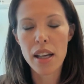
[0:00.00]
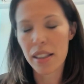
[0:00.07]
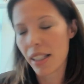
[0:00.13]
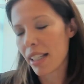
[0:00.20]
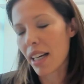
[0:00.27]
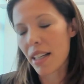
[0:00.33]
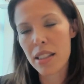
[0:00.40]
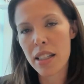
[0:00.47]

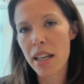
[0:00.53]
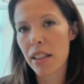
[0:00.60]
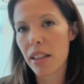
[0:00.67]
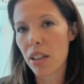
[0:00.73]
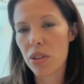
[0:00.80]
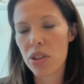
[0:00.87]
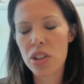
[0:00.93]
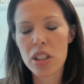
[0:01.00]
Like I said,
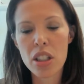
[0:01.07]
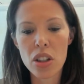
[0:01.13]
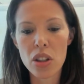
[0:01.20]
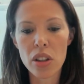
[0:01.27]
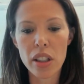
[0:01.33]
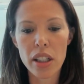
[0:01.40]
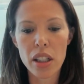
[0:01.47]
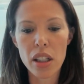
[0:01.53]
there's
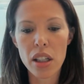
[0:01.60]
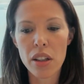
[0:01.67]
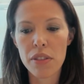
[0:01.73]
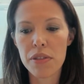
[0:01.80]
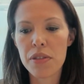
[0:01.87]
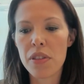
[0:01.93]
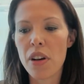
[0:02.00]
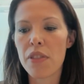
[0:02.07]
still a,
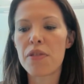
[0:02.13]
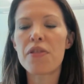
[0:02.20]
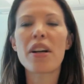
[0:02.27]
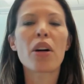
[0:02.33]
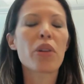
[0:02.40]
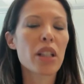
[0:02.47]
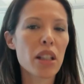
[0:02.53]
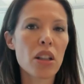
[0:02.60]
a, a
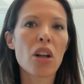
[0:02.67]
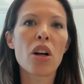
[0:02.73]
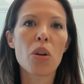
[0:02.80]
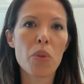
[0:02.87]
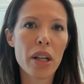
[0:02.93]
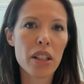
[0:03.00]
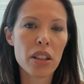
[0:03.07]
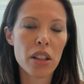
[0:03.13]
very
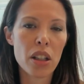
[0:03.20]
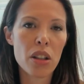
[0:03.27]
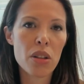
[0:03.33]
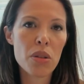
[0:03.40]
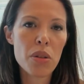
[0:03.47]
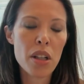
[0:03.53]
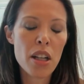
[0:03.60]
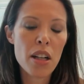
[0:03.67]
long way to
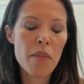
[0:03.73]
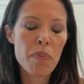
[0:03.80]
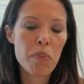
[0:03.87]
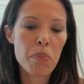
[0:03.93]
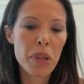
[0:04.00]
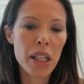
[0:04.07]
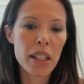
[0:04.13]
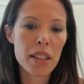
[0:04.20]
go,
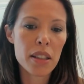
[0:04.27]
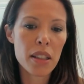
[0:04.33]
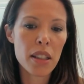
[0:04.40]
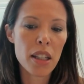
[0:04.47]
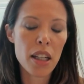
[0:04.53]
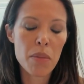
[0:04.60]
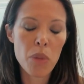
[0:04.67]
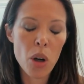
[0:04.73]
but
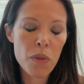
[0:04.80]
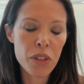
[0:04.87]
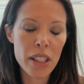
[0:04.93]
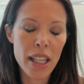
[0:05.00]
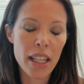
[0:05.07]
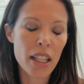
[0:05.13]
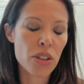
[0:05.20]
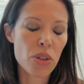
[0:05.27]
um, hopefully
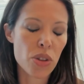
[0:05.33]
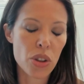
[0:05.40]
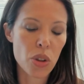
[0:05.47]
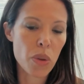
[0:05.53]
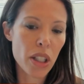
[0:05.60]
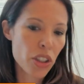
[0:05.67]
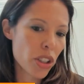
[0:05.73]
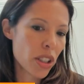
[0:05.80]
that answers your
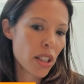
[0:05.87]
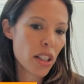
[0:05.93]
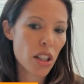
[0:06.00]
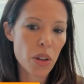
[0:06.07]
question.